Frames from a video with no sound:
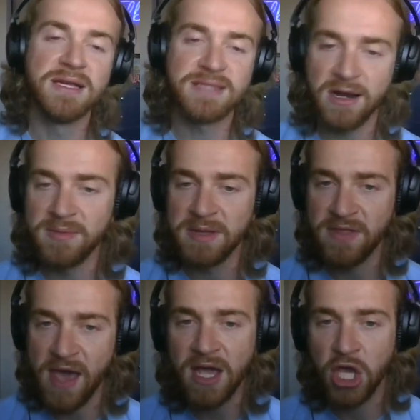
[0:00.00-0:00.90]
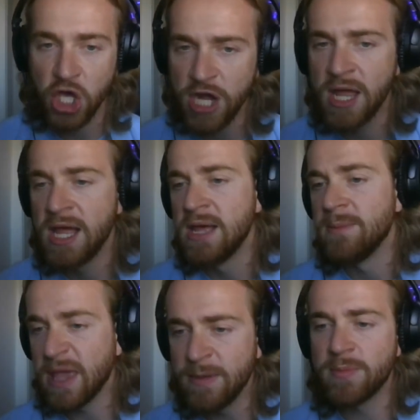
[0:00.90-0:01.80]
terribly that good.
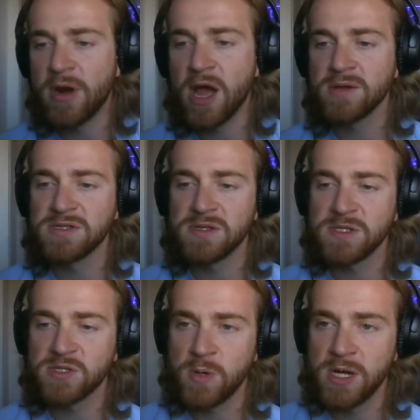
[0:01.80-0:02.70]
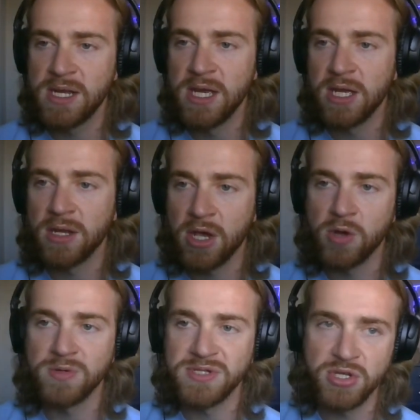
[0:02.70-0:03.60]
But give me the Broncos in this one to
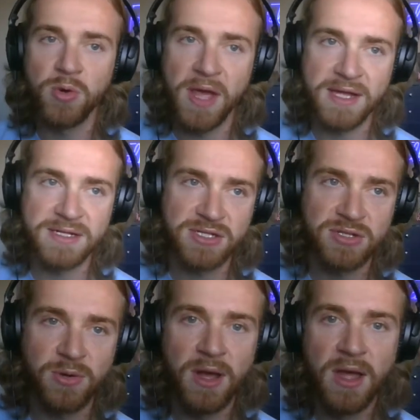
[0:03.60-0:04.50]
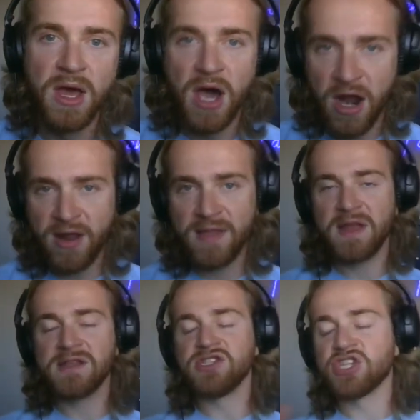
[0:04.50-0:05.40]
go 2-2. All right,
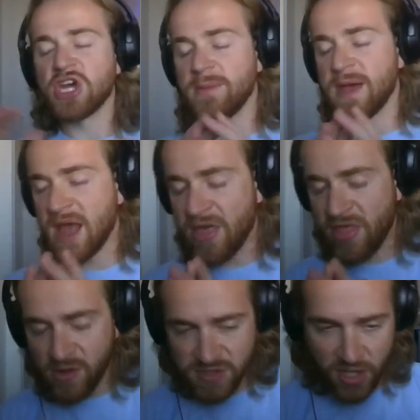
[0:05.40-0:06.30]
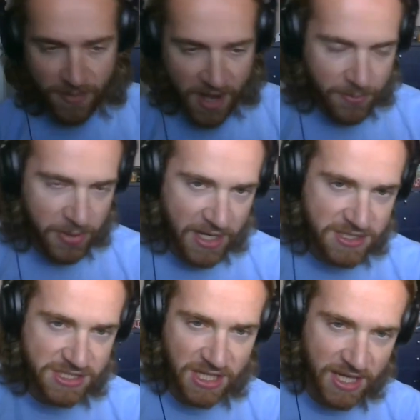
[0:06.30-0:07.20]
ladies and gentlemen, those are my
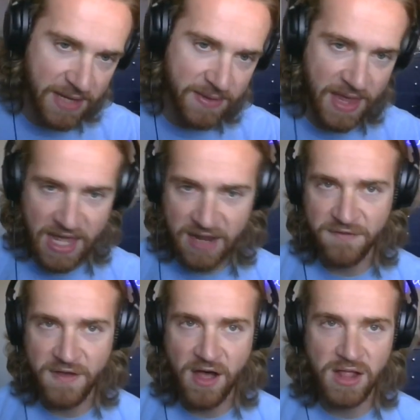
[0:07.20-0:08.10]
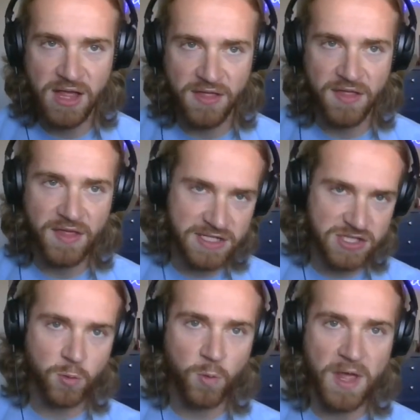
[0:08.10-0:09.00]
picks in the NFL
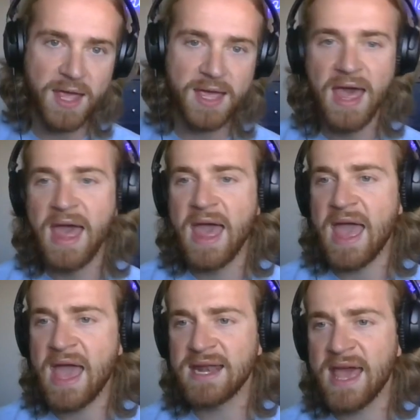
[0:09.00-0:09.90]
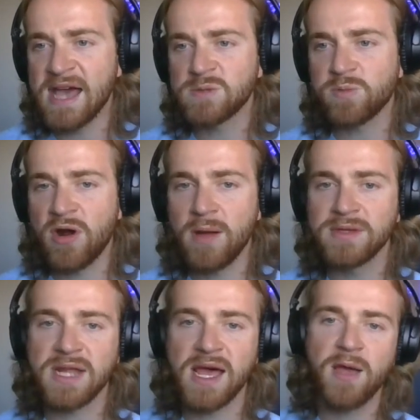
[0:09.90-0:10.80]
this week. And as
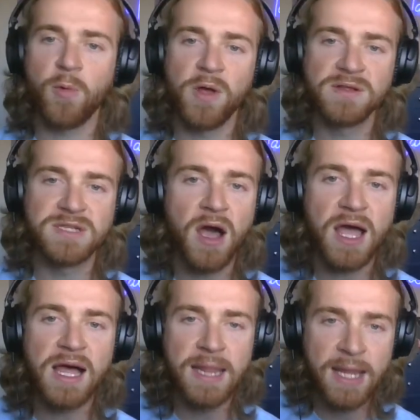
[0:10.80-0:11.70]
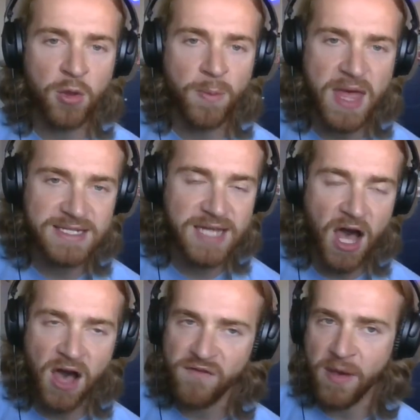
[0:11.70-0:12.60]
promised, I will talk a little bit
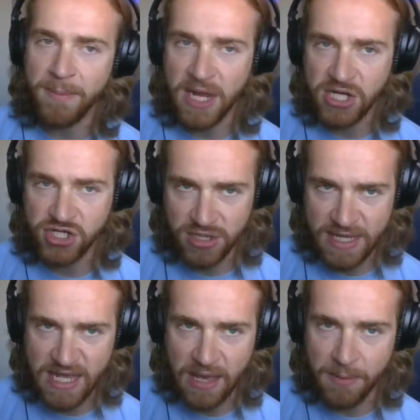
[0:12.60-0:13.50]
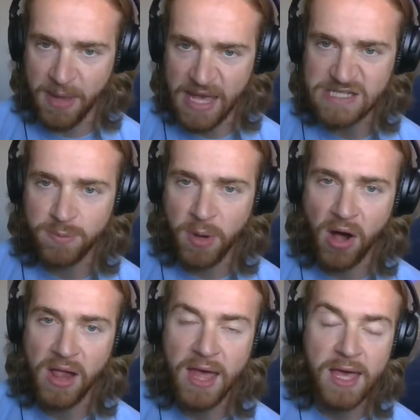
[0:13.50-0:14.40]
of Major League
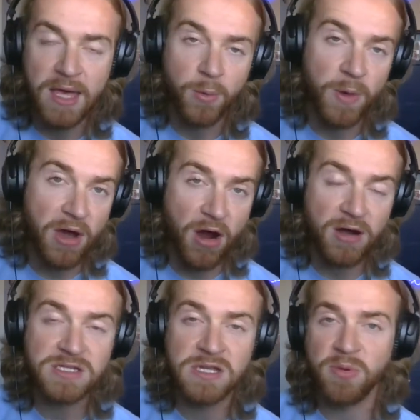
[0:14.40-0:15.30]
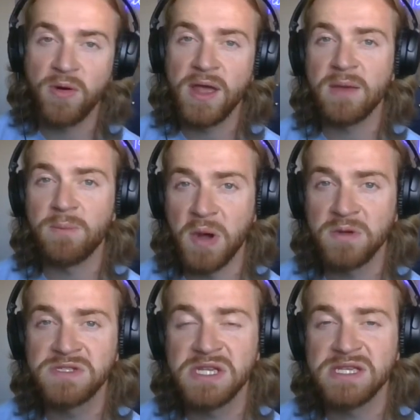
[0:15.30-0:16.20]
Baseball. We are to the point,
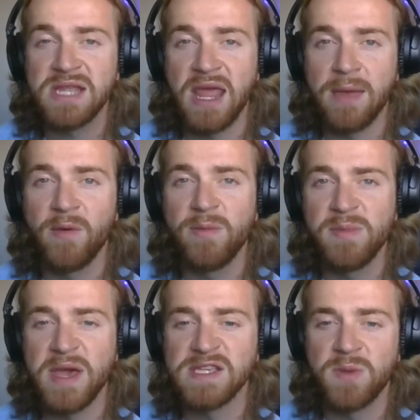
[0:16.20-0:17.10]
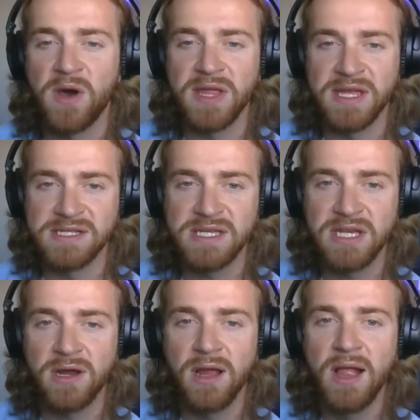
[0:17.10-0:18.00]
postseason MLB baseball is
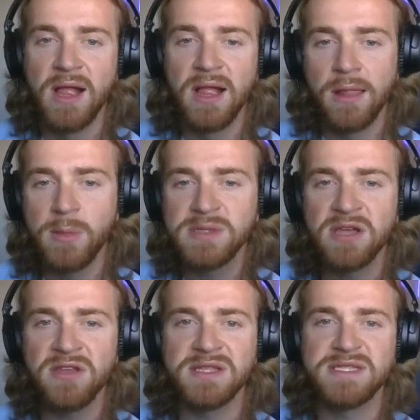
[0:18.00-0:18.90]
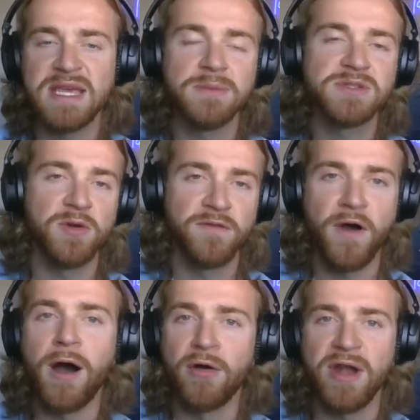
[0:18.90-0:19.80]
here. Let me tell you the teams who have
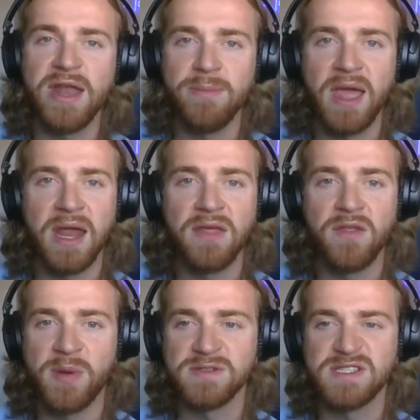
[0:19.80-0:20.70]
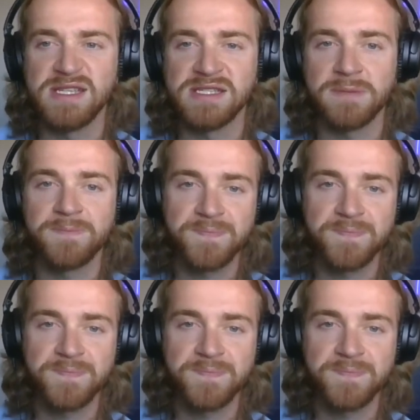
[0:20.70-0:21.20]
already made the postseason.